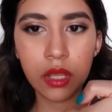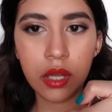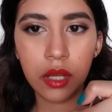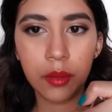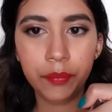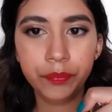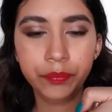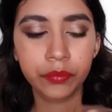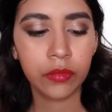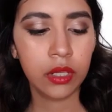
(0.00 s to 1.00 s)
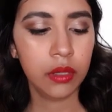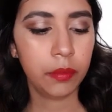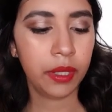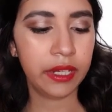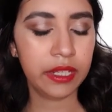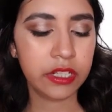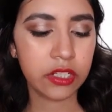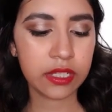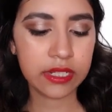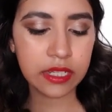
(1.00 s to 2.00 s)
But
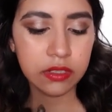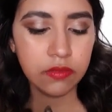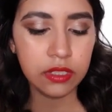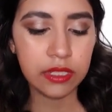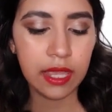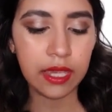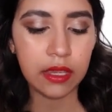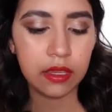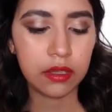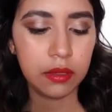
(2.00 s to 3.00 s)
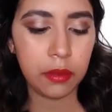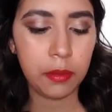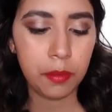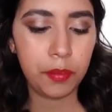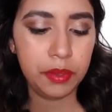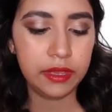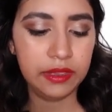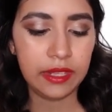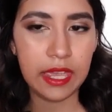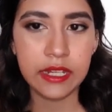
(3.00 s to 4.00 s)
it doesn't really like
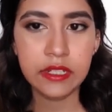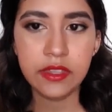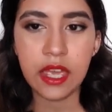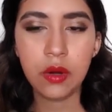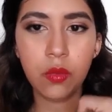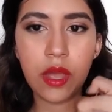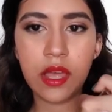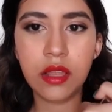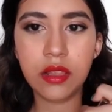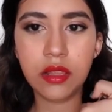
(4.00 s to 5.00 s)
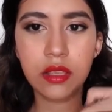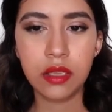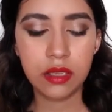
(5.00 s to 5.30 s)
blend that well.